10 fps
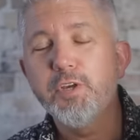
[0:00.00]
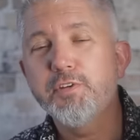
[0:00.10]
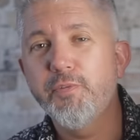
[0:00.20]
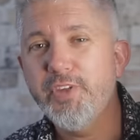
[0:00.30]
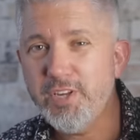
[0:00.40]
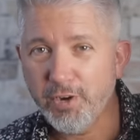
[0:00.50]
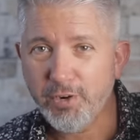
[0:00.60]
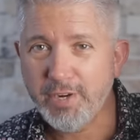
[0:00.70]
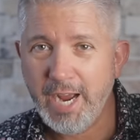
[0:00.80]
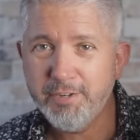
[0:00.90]
So the
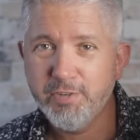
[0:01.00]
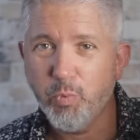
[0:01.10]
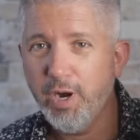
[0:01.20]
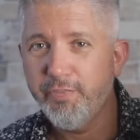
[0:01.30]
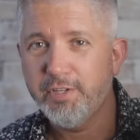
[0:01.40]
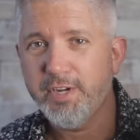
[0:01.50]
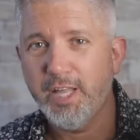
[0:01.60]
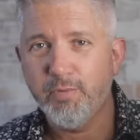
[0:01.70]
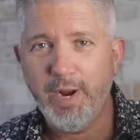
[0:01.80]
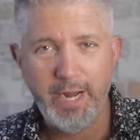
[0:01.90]
younger guys are wearing this
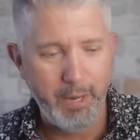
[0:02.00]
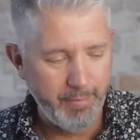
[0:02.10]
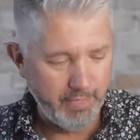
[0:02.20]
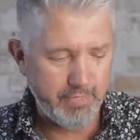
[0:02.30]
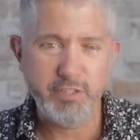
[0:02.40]
color right now because